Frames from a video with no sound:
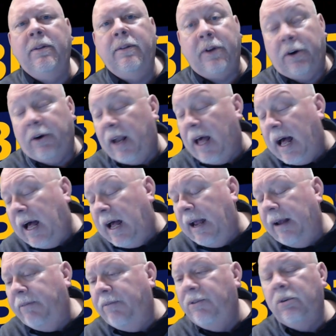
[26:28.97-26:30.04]
their
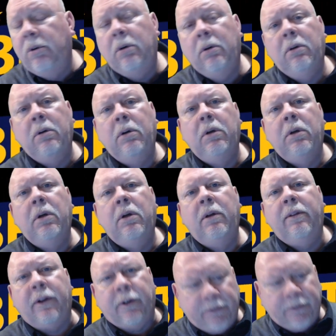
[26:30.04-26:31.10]
lives,
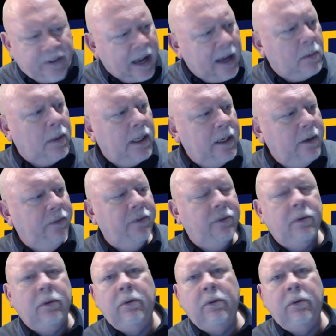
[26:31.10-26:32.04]
their families,